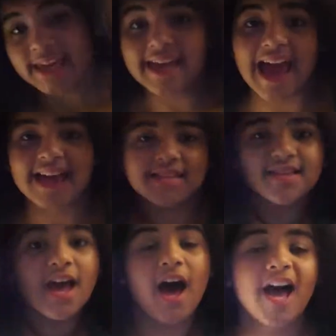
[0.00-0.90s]

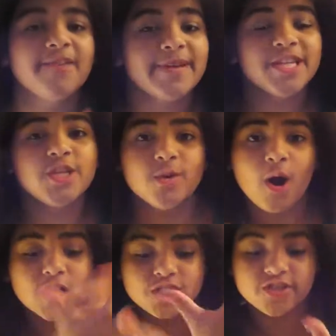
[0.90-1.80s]
Yes, I've been to
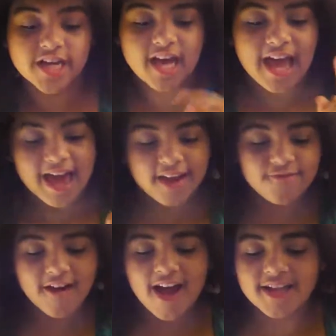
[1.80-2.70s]
Austria and
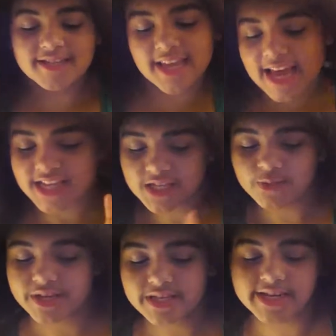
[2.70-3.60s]
France and
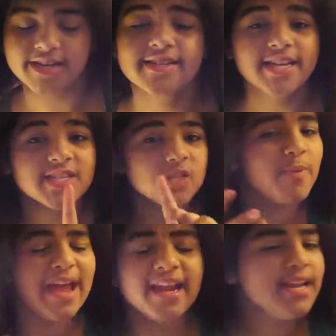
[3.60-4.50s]
Switzerland and
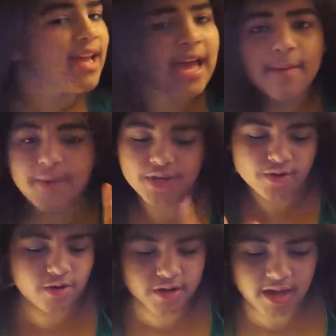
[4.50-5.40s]
Spain and
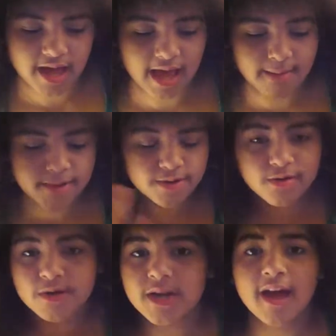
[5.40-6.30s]
Mallorca and
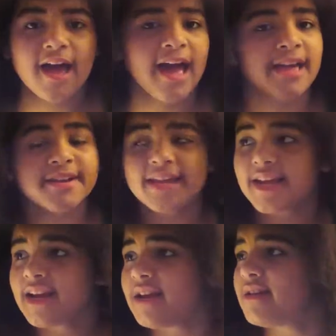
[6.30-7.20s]
Menorca and
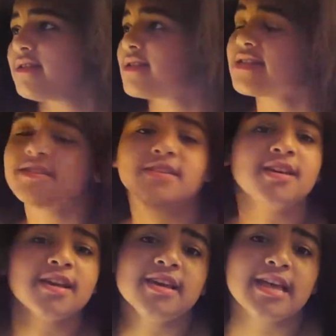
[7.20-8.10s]
England, and
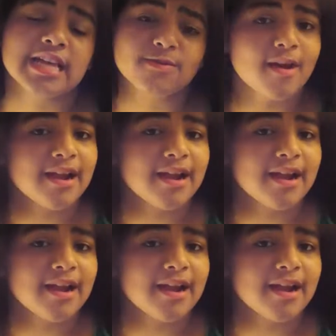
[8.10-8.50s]
that's where